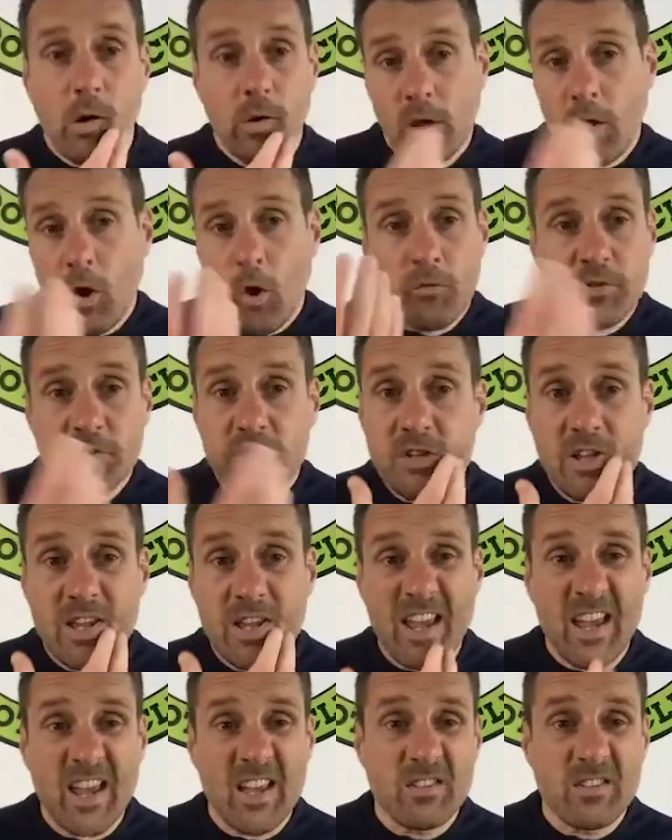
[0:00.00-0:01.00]
Obviously
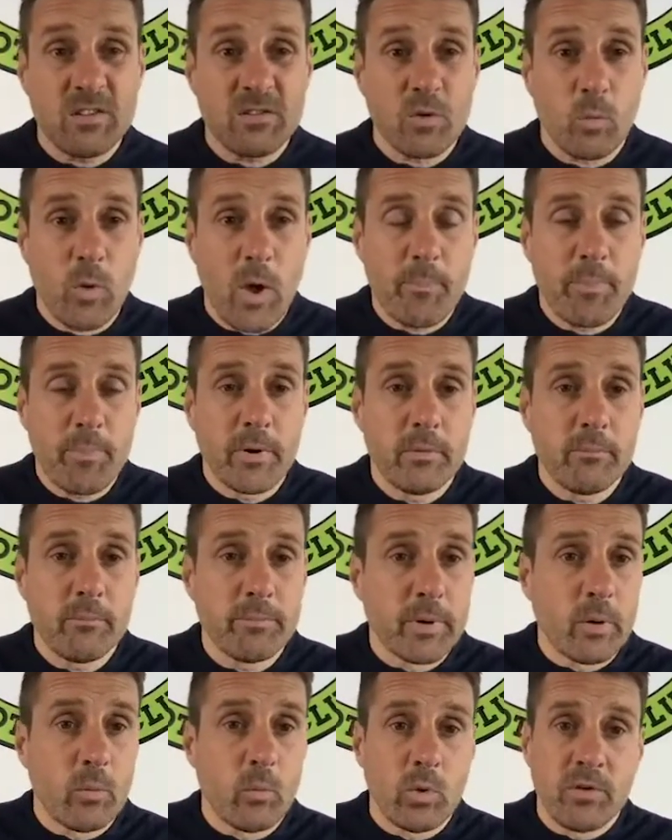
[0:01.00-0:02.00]
it is. It's a weapon,
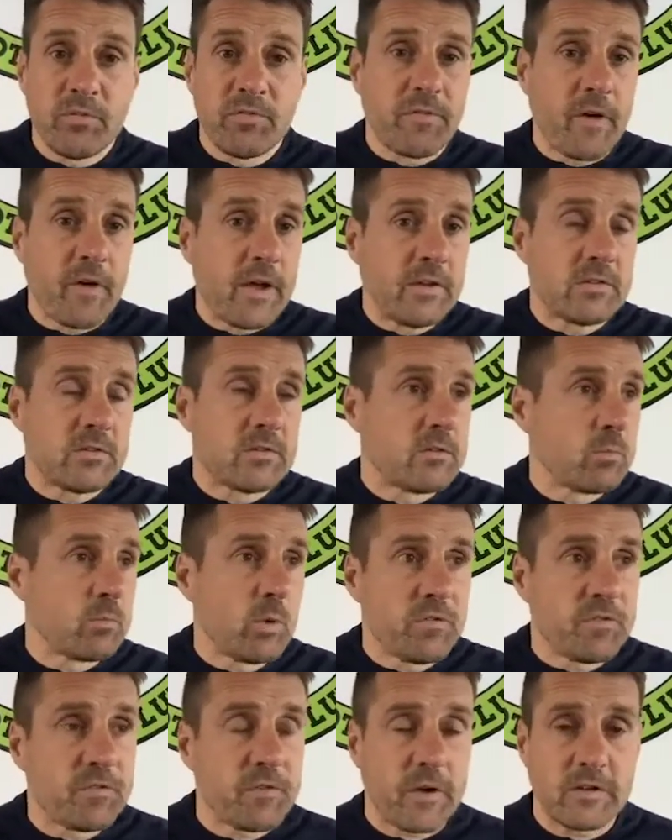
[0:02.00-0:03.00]
but we've faced
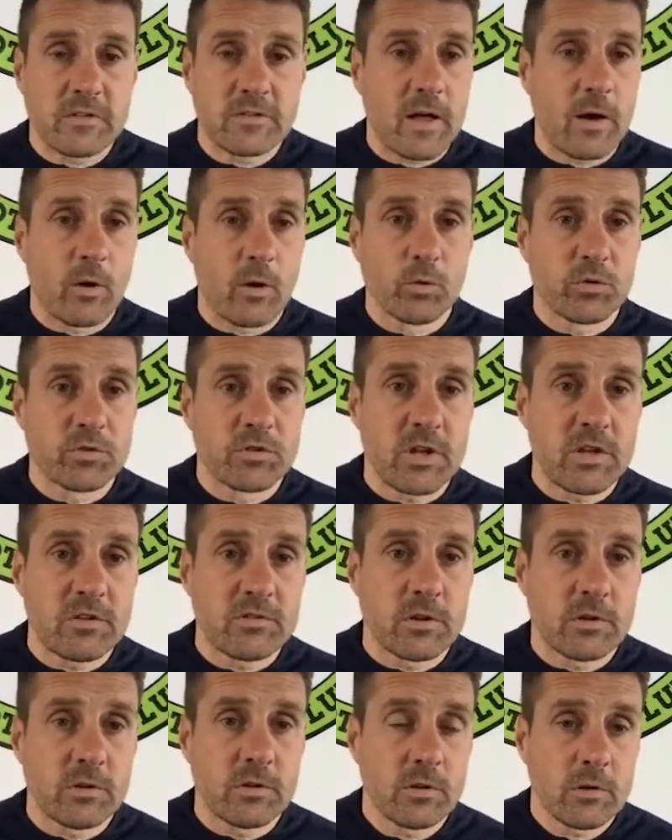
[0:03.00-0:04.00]
that all
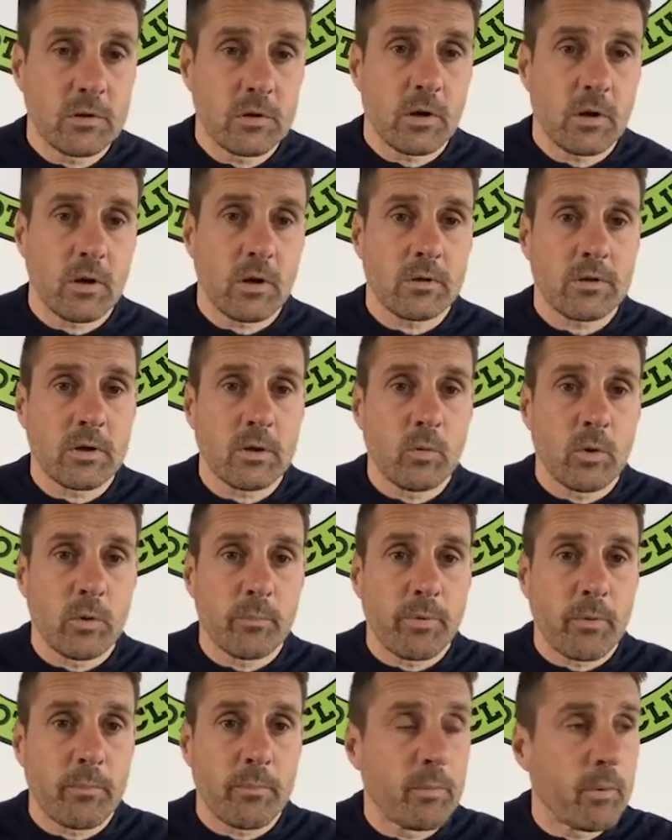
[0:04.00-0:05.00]
season. I think we're
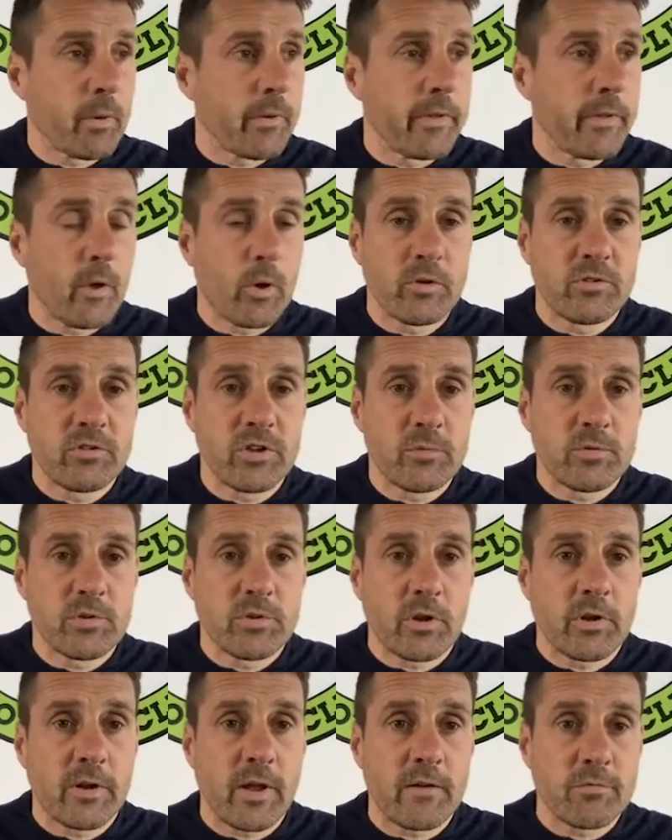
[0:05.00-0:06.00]
probably one of the only teams who
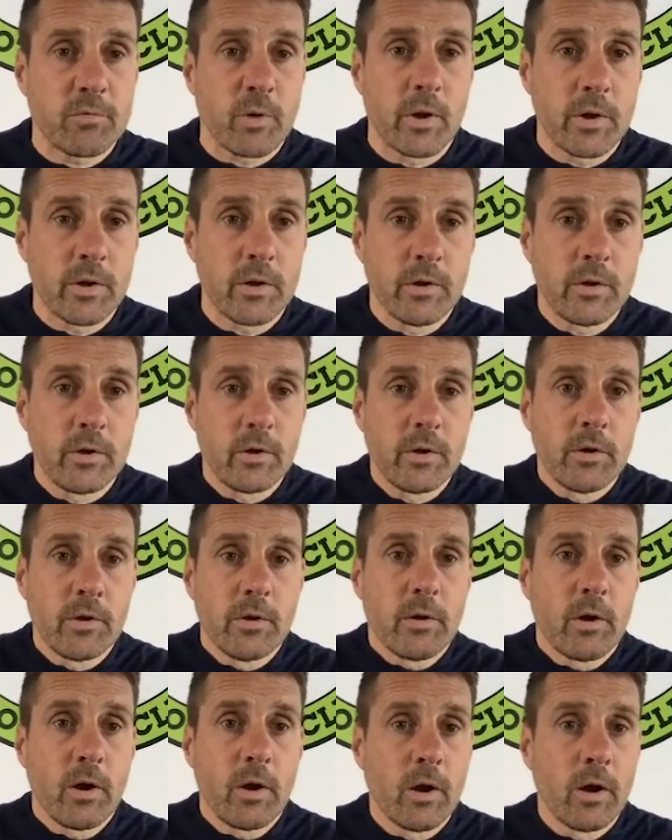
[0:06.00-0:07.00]
don't have one
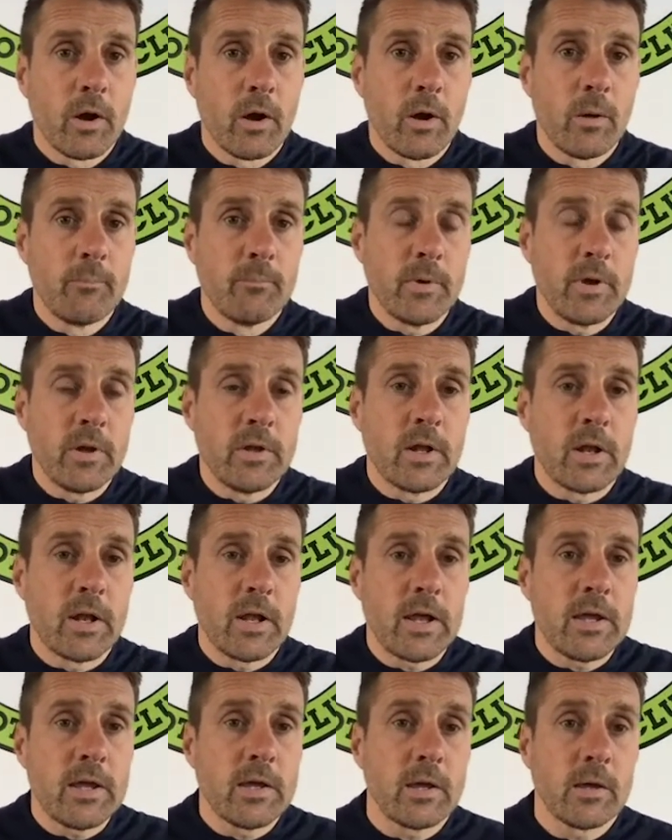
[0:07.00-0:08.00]
in the
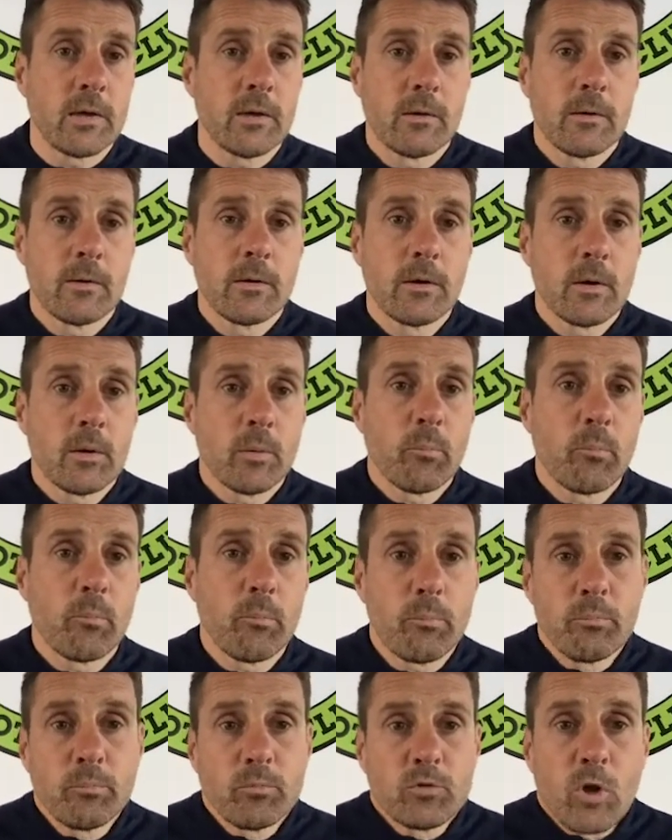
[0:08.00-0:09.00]
league.
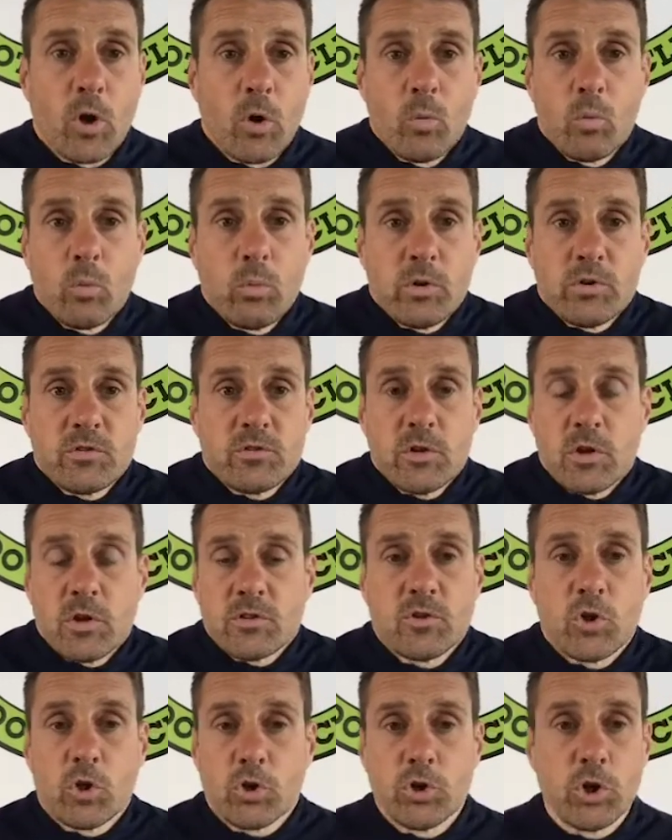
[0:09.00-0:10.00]
So it's
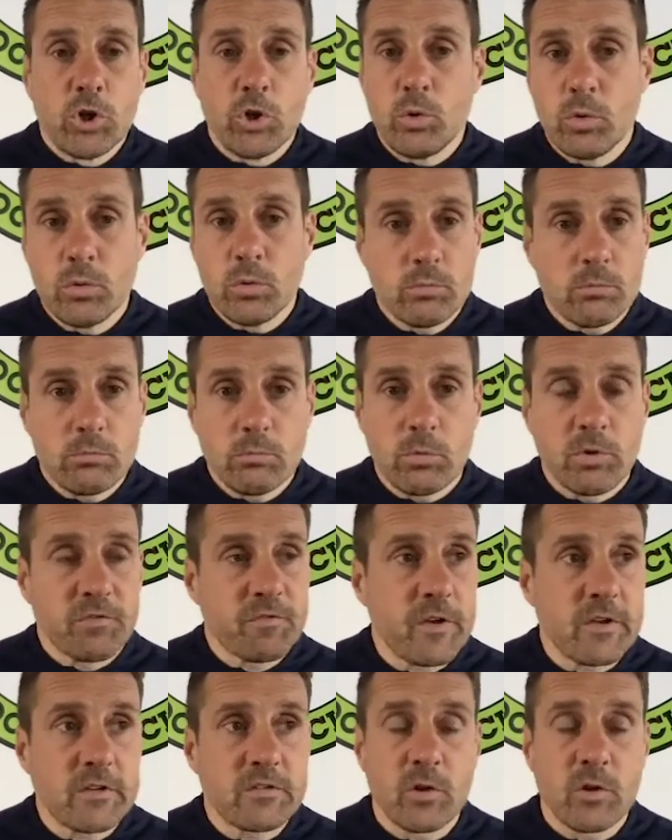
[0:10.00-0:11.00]
not new. We've
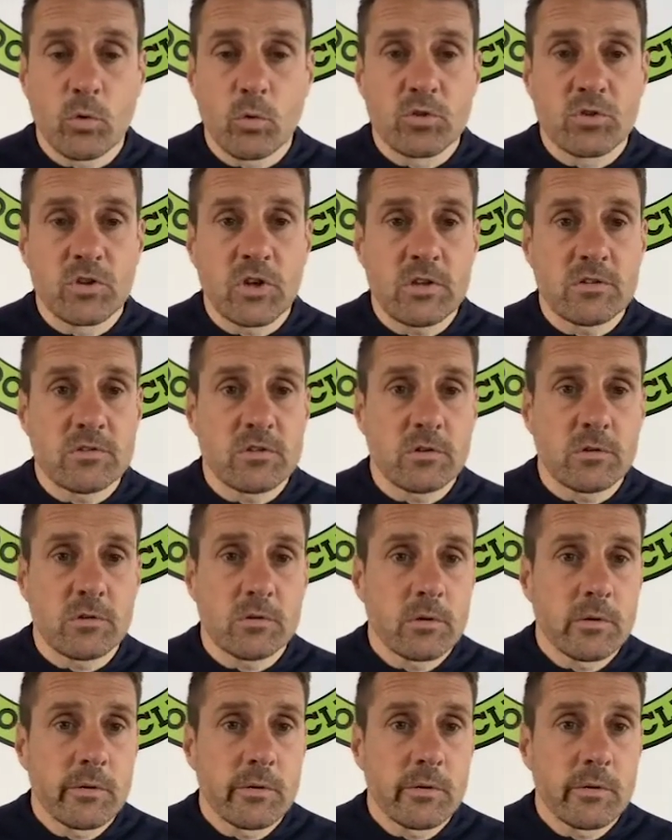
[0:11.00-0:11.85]
faced it all season.